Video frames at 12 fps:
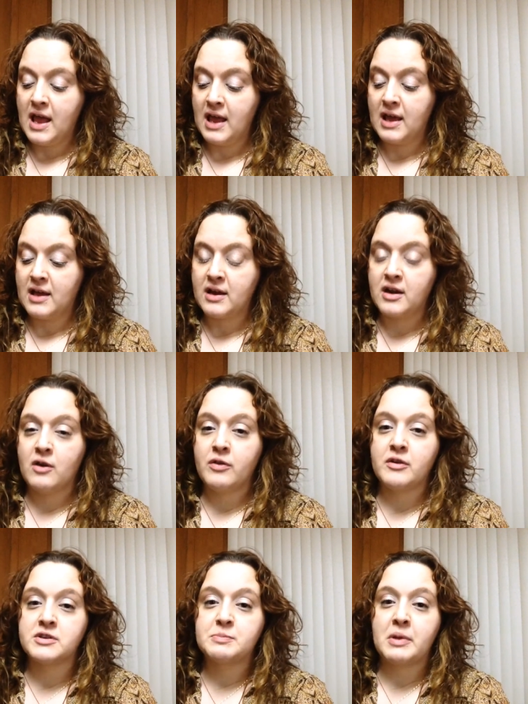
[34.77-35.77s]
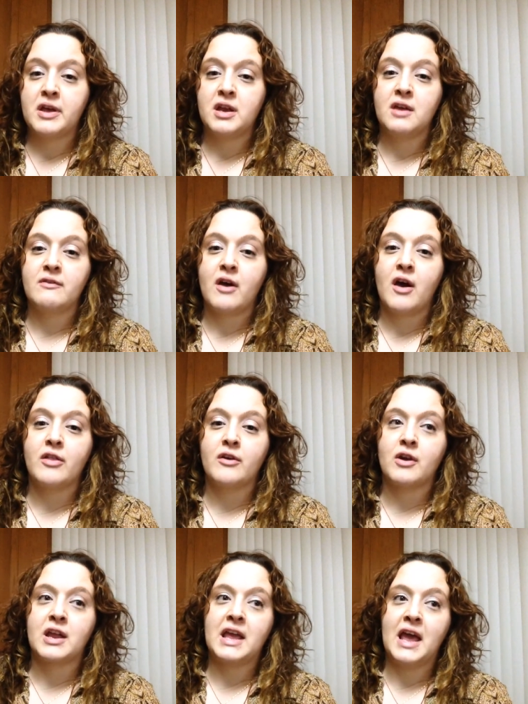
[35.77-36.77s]
and I know there's plenty of
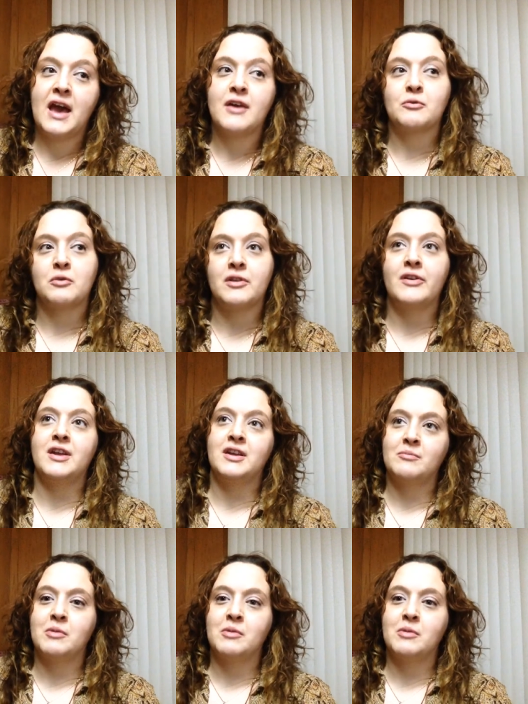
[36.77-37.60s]
other cat-related